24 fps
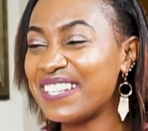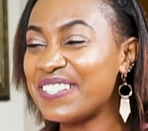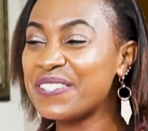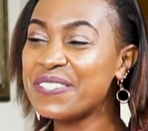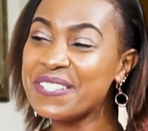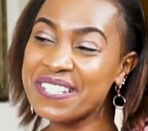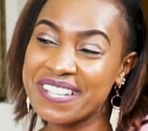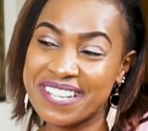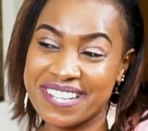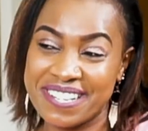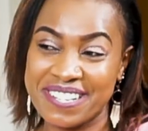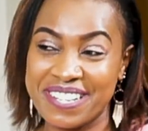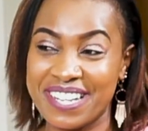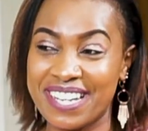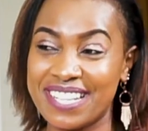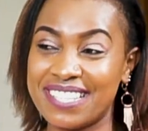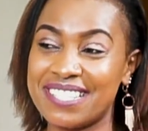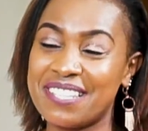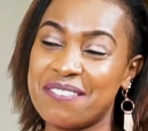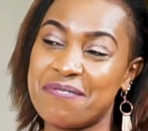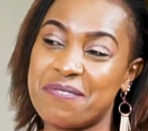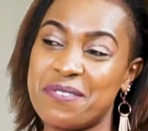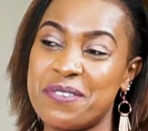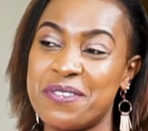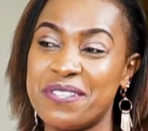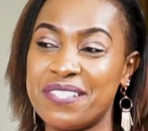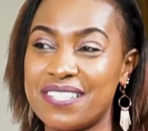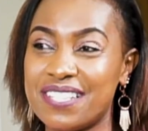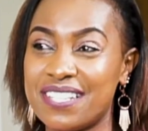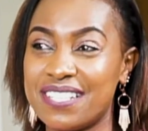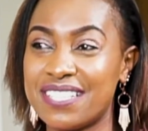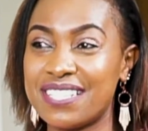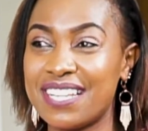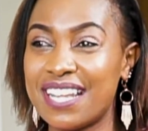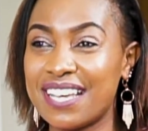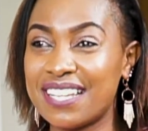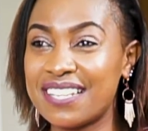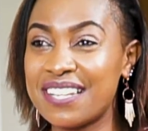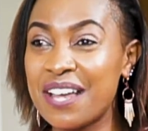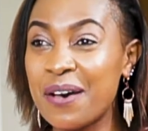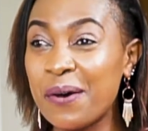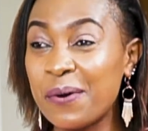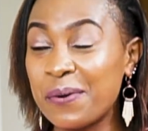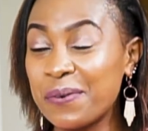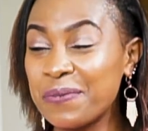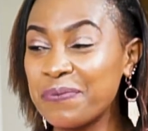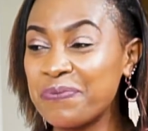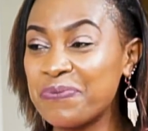told her, let's say for instance, like
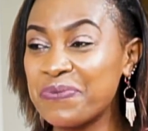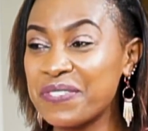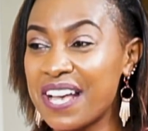now,